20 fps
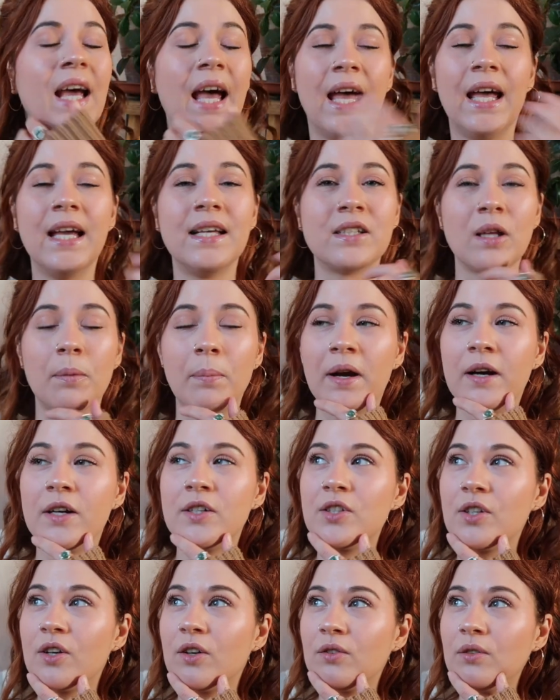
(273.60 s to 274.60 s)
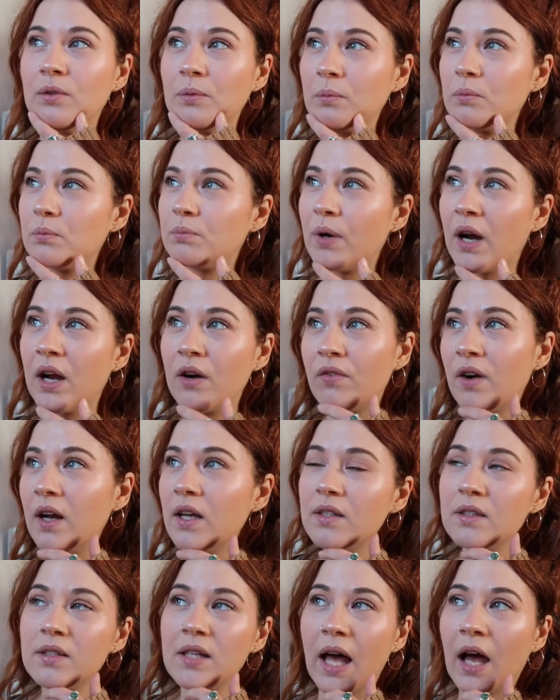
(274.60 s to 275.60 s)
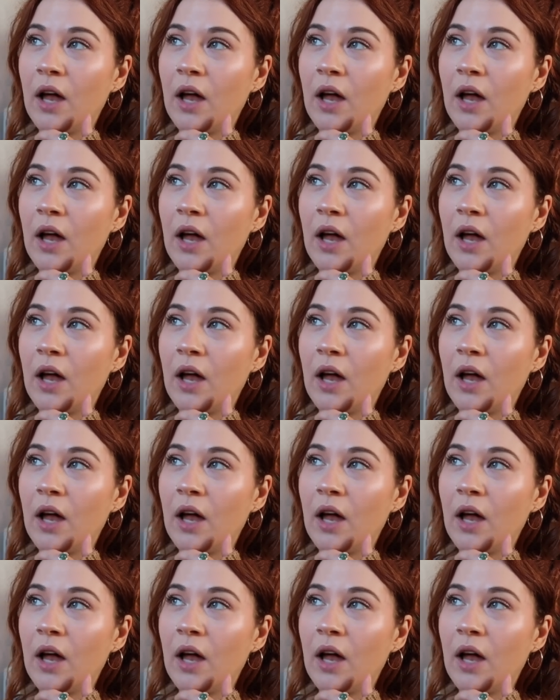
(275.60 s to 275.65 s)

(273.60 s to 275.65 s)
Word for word: it is a personal preference